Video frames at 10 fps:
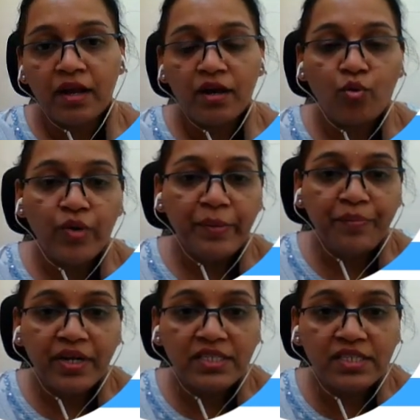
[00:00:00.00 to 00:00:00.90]
Now when
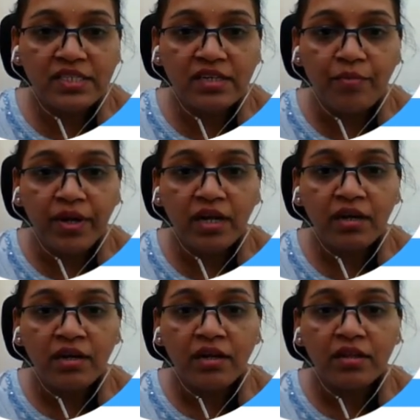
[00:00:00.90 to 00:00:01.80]
plus is coming,
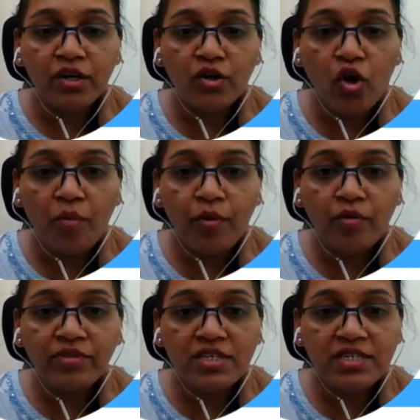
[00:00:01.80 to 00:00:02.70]
the top
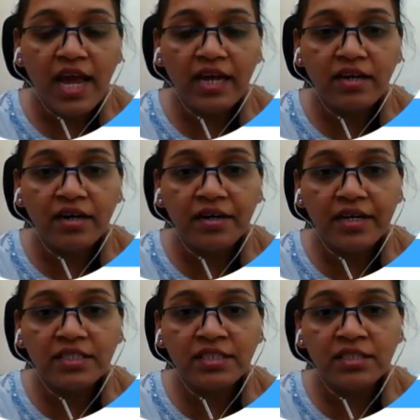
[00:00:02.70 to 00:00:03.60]
of the stack
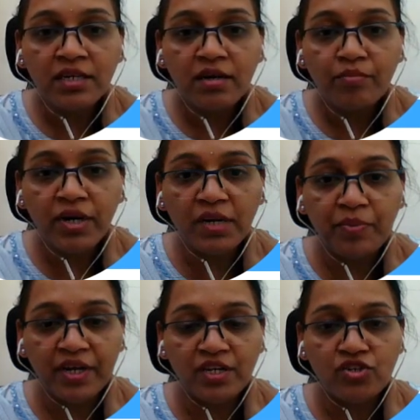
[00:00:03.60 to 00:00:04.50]
contains
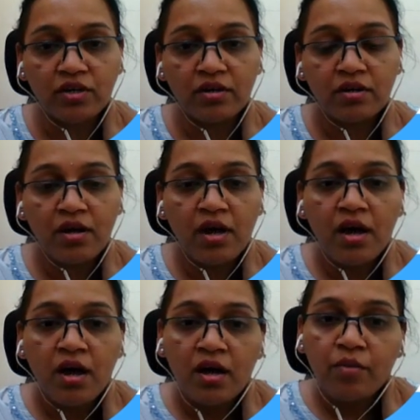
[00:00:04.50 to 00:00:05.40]
multiplication.
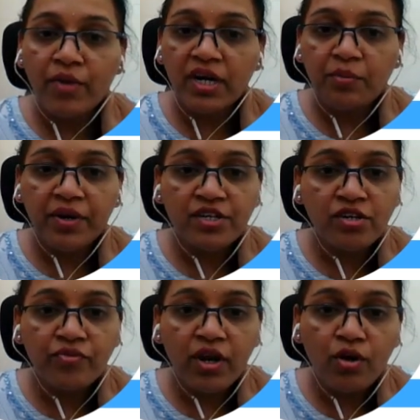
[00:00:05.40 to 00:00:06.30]

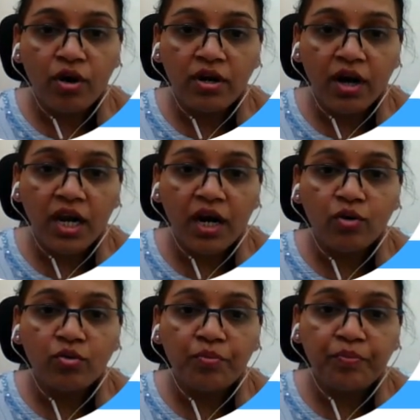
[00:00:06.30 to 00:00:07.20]
Multiplication will not
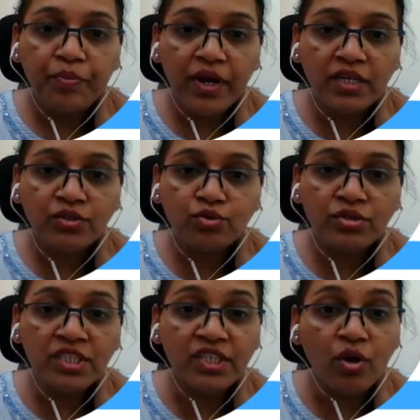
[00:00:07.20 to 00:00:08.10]
allow plus to
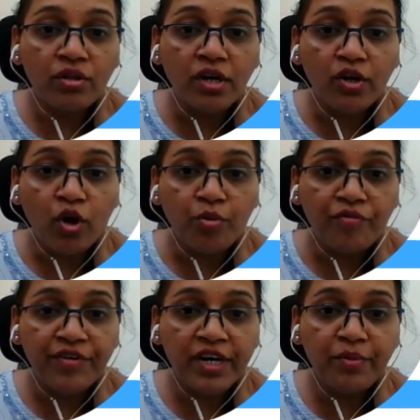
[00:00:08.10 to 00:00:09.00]
sit on the top
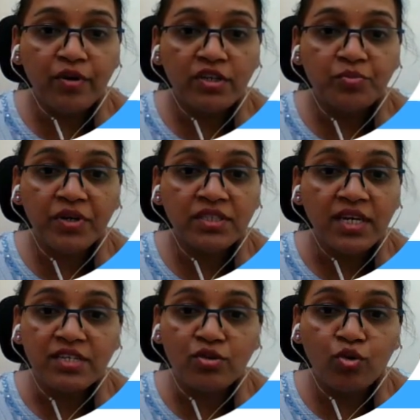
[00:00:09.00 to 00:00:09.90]
of it because plus
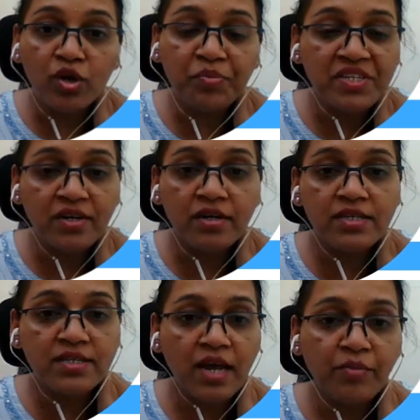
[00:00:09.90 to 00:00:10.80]
has lower
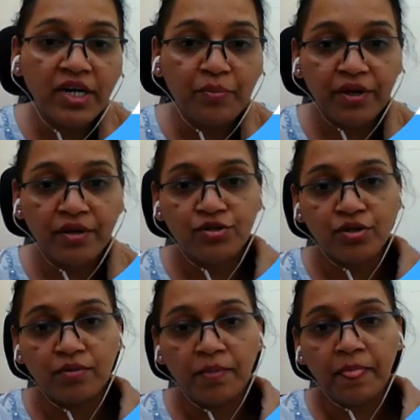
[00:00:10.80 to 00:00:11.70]
precedence than
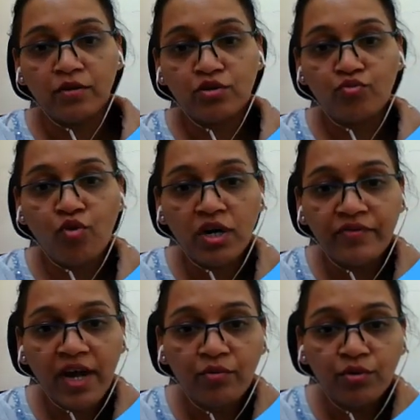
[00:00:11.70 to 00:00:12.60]
multiplication. So what we
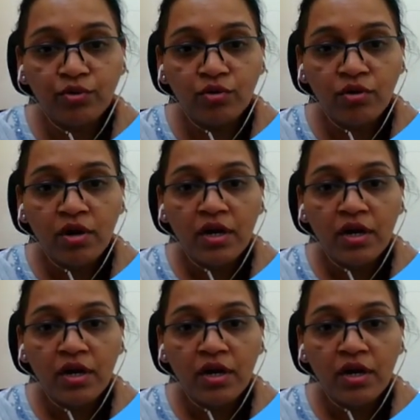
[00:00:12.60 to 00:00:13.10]
have to do?